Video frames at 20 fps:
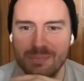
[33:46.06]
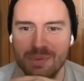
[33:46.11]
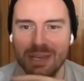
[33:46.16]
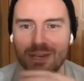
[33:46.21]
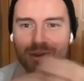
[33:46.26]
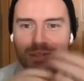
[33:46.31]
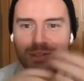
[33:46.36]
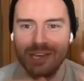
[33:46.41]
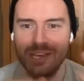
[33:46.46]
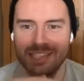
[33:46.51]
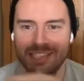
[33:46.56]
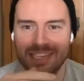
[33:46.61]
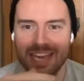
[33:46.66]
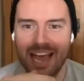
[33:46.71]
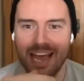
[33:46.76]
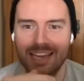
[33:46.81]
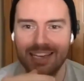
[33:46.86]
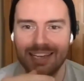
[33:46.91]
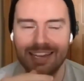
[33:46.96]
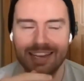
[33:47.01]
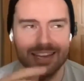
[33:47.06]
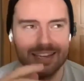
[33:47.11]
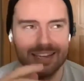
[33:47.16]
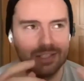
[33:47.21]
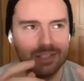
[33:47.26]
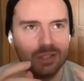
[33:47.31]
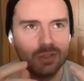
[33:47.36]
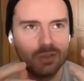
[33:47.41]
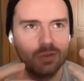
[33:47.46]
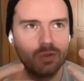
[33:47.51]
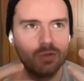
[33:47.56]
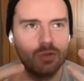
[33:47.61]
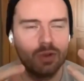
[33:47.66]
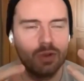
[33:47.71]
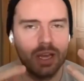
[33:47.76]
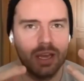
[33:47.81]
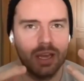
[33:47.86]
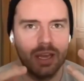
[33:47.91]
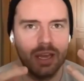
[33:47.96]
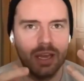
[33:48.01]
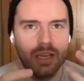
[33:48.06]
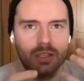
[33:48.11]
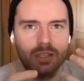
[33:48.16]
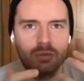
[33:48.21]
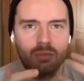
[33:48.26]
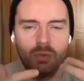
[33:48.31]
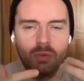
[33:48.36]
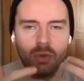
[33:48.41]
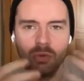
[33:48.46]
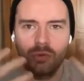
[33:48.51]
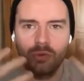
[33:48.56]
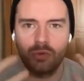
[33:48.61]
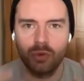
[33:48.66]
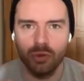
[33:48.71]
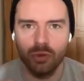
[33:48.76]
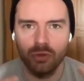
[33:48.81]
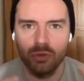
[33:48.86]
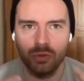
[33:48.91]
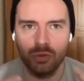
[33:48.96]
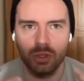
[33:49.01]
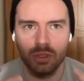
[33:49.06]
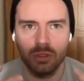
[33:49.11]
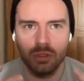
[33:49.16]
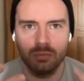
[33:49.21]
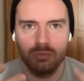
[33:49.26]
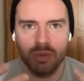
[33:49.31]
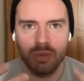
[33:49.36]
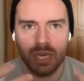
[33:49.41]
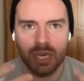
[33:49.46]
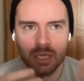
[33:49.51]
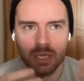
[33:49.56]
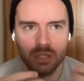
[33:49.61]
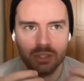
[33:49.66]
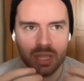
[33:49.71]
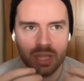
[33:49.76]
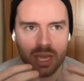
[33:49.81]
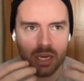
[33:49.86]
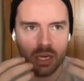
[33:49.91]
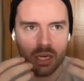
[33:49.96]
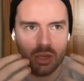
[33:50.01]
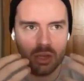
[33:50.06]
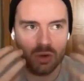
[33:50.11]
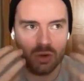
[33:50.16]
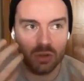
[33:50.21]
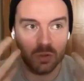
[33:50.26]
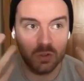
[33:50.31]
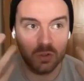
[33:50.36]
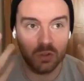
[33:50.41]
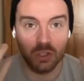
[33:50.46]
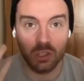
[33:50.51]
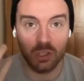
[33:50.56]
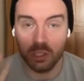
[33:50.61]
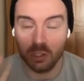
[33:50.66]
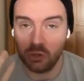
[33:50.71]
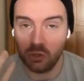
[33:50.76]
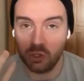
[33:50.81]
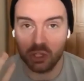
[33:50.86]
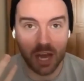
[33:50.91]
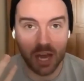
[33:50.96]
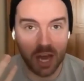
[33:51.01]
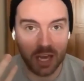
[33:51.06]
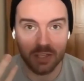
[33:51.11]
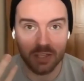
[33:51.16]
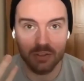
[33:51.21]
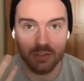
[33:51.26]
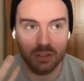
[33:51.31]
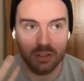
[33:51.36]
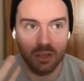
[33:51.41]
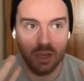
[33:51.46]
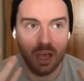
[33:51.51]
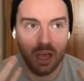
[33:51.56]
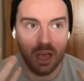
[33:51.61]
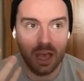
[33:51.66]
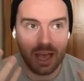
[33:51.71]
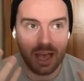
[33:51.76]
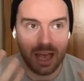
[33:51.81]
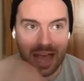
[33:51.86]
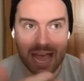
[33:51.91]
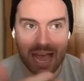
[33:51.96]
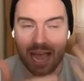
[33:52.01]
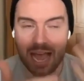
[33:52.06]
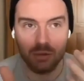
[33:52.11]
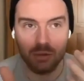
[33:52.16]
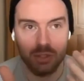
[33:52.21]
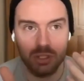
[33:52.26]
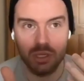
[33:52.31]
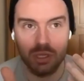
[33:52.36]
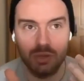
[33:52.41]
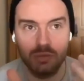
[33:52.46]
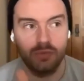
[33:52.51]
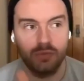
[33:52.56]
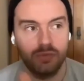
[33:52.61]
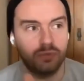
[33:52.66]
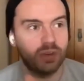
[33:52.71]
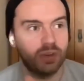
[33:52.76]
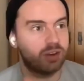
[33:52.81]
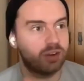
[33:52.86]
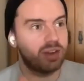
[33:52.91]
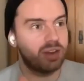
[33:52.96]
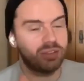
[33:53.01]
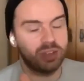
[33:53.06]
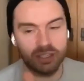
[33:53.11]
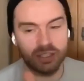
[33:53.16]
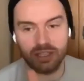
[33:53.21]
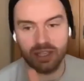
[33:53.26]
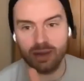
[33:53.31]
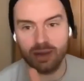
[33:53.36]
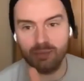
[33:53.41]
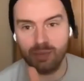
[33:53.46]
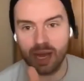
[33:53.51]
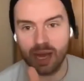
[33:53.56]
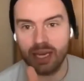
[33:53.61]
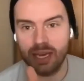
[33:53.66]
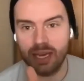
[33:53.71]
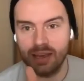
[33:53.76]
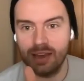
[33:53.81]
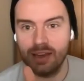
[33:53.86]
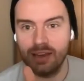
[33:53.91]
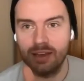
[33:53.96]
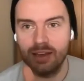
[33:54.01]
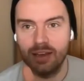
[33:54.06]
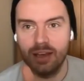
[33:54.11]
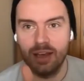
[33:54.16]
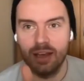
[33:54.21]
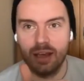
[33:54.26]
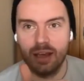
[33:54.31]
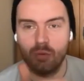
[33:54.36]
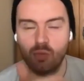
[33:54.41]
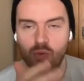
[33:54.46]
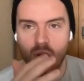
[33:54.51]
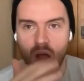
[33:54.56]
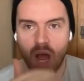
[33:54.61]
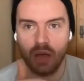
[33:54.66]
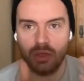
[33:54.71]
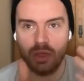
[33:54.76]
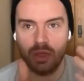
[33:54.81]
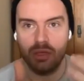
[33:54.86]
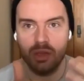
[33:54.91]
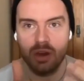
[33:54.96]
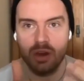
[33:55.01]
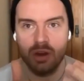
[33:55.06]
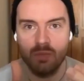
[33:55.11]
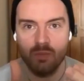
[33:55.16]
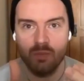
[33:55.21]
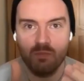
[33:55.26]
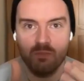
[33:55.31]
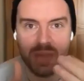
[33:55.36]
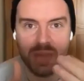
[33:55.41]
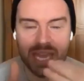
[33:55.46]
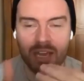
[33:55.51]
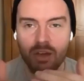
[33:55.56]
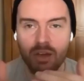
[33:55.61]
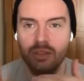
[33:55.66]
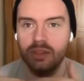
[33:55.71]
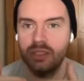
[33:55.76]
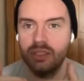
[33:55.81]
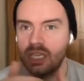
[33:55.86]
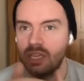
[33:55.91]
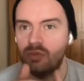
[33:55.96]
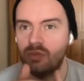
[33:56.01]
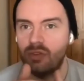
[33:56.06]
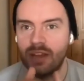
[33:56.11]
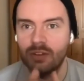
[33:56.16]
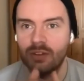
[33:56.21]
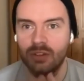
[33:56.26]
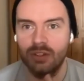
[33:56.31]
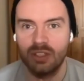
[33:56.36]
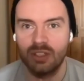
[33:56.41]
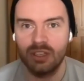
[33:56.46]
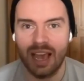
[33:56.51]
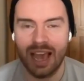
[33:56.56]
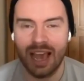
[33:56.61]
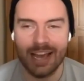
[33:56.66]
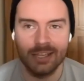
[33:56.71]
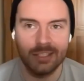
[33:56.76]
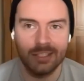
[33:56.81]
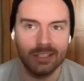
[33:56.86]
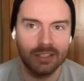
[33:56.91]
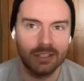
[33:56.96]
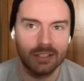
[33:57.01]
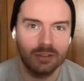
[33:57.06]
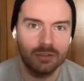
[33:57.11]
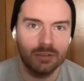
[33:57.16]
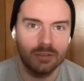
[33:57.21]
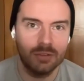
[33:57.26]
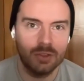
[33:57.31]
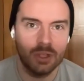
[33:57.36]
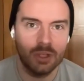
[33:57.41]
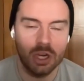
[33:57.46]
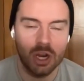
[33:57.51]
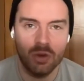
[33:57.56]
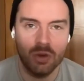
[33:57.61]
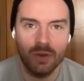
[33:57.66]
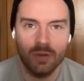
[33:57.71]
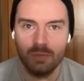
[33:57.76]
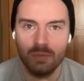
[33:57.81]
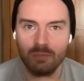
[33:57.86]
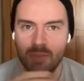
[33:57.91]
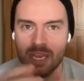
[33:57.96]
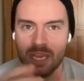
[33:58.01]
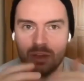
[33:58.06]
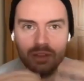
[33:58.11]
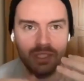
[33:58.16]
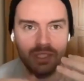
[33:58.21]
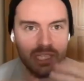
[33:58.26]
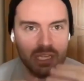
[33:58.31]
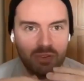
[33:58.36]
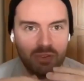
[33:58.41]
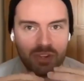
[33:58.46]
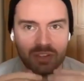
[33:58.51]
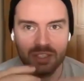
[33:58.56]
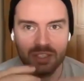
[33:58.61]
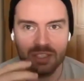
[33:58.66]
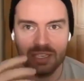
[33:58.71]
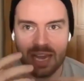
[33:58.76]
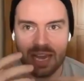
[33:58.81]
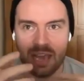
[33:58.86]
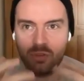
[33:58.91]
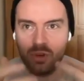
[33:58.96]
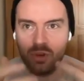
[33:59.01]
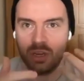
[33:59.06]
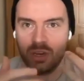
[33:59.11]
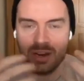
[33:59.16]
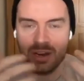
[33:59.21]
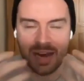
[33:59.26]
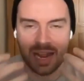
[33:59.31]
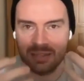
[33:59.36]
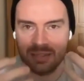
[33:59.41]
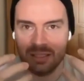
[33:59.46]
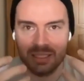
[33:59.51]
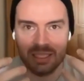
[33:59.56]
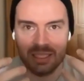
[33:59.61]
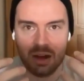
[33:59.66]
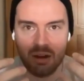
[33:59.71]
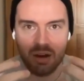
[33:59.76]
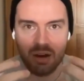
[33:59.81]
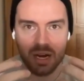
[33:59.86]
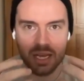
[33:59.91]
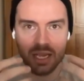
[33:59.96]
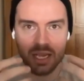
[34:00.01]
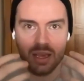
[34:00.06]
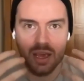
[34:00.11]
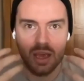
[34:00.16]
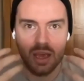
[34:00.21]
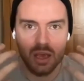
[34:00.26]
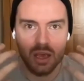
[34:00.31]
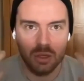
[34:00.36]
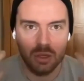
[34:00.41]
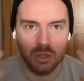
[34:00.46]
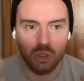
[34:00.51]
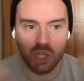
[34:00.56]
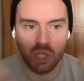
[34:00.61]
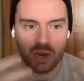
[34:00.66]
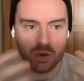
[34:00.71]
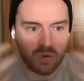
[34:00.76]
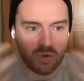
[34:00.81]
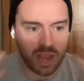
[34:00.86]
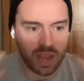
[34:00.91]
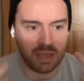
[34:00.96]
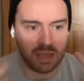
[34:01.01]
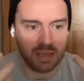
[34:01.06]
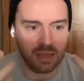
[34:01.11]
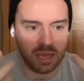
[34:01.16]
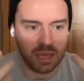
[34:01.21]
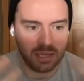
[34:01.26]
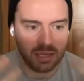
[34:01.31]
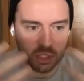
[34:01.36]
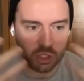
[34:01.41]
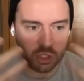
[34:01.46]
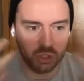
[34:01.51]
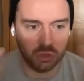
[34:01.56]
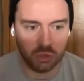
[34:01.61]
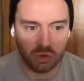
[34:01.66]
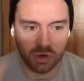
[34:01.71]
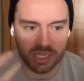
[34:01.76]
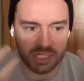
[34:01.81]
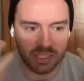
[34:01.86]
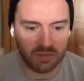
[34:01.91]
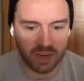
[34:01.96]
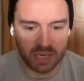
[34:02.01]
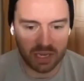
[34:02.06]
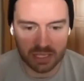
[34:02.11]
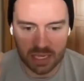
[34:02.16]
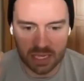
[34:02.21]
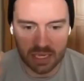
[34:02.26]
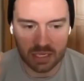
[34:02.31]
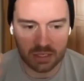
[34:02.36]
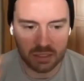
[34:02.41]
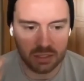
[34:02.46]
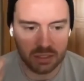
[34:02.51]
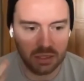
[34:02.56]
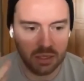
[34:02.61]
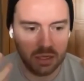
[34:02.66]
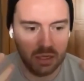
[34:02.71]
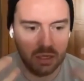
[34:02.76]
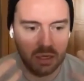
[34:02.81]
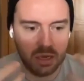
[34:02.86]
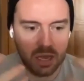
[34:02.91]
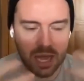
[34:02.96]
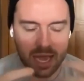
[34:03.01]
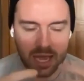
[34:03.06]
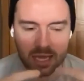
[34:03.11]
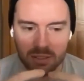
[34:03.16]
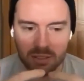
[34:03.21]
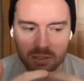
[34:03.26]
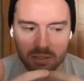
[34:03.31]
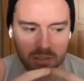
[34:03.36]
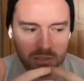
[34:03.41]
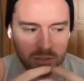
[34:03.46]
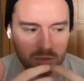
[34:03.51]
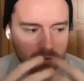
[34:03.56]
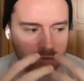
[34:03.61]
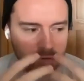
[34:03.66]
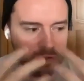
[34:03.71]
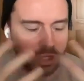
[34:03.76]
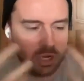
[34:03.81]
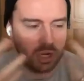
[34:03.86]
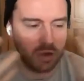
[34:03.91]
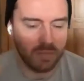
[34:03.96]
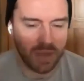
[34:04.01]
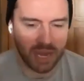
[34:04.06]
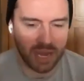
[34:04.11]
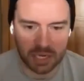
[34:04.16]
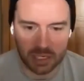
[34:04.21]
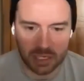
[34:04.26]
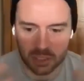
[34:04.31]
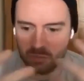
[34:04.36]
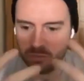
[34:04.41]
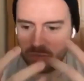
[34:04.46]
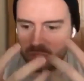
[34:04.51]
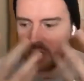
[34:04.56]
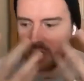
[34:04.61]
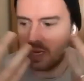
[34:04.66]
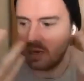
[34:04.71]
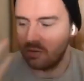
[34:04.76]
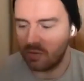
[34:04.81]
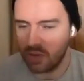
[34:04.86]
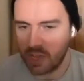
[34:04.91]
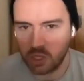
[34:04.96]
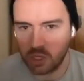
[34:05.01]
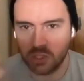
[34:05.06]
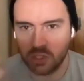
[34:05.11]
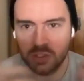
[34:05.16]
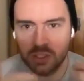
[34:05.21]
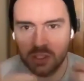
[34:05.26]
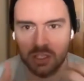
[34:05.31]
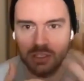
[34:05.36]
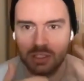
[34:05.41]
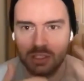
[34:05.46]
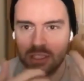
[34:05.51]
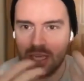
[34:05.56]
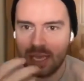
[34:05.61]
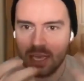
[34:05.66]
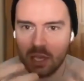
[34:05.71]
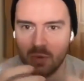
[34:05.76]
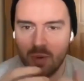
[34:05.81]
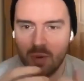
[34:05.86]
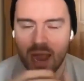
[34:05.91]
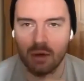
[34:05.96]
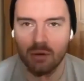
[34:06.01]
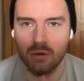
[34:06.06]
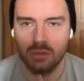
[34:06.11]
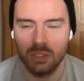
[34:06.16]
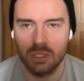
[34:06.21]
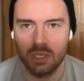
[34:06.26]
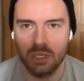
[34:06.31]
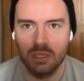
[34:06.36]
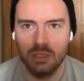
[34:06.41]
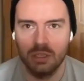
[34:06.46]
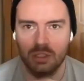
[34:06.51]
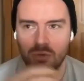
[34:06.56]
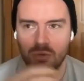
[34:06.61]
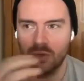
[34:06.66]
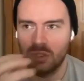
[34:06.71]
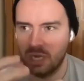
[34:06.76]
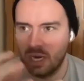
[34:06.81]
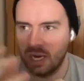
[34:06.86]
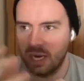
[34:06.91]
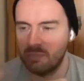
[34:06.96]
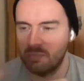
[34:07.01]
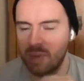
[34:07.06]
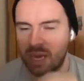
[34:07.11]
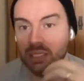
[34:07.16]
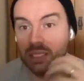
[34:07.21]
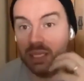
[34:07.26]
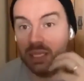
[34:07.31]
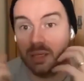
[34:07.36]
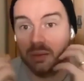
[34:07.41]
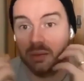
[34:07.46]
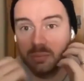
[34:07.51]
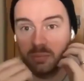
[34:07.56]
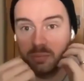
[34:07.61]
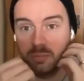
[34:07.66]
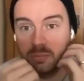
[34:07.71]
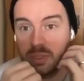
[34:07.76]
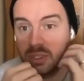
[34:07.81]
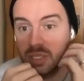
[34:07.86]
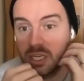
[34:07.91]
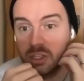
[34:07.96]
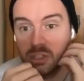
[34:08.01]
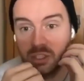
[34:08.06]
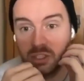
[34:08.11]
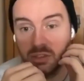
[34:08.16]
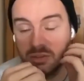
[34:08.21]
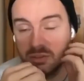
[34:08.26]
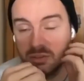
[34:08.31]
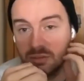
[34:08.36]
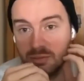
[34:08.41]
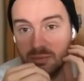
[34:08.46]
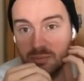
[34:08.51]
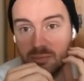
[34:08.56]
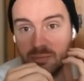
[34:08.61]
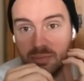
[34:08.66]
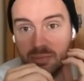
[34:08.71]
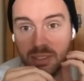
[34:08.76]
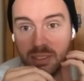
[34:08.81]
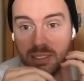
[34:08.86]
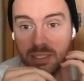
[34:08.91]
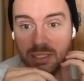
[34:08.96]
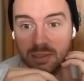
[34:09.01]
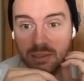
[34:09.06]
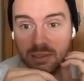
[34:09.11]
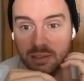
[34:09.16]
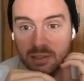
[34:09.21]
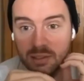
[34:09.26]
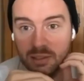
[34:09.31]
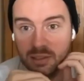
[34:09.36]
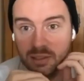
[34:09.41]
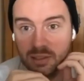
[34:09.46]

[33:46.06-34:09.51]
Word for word: yeah being yeah. on the attack is is more fruitful because then you can solutionize how to figure out this thing back here rather than yeah. being on the defense and you know being on the defense is never going to necessarily generate additional creative ideas and yeah. you know mechanisms and innovation to to get you out to to a slightly better position but yeah